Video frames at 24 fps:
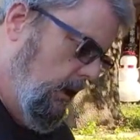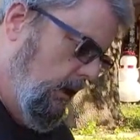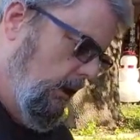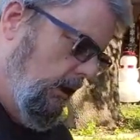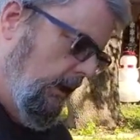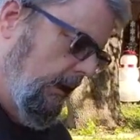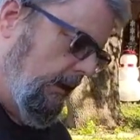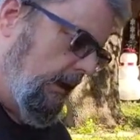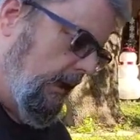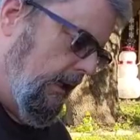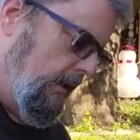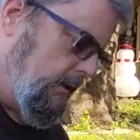
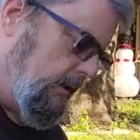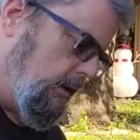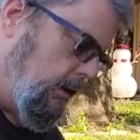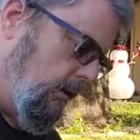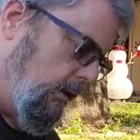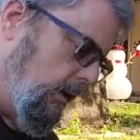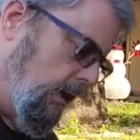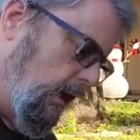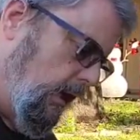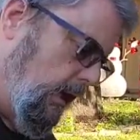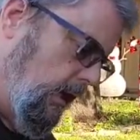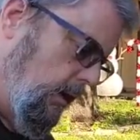let that soak
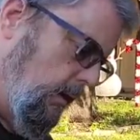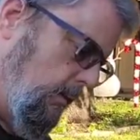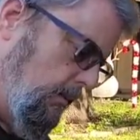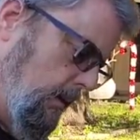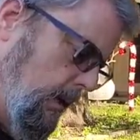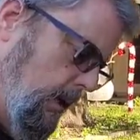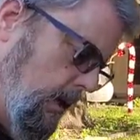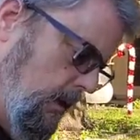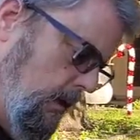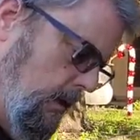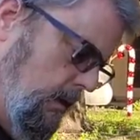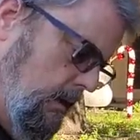in a little bit,
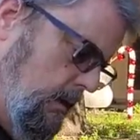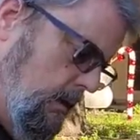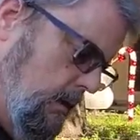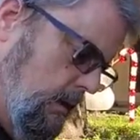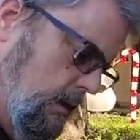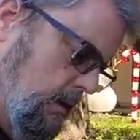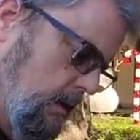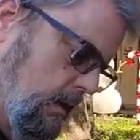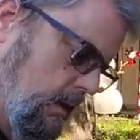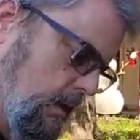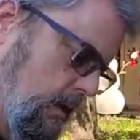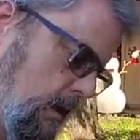
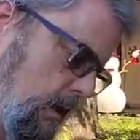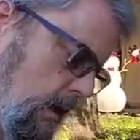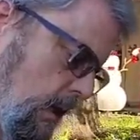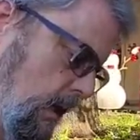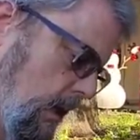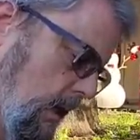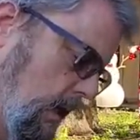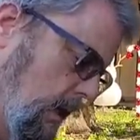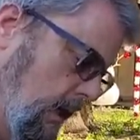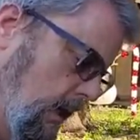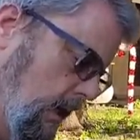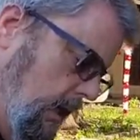
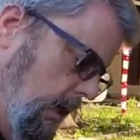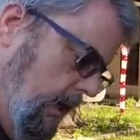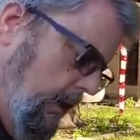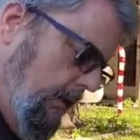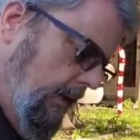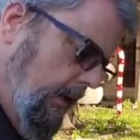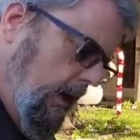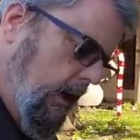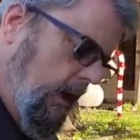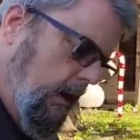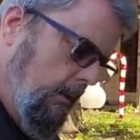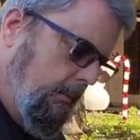and
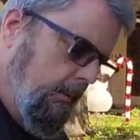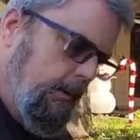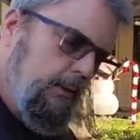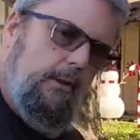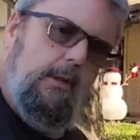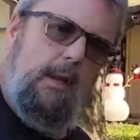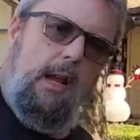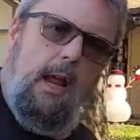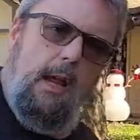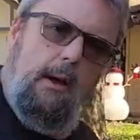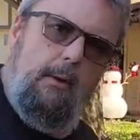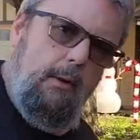that'll help it
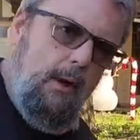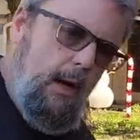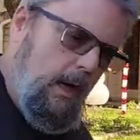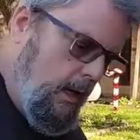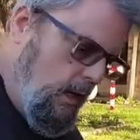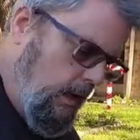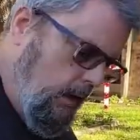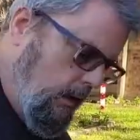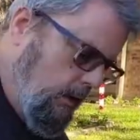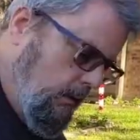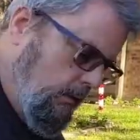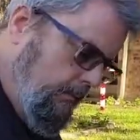slide right
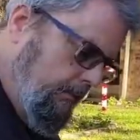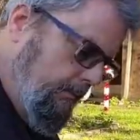on.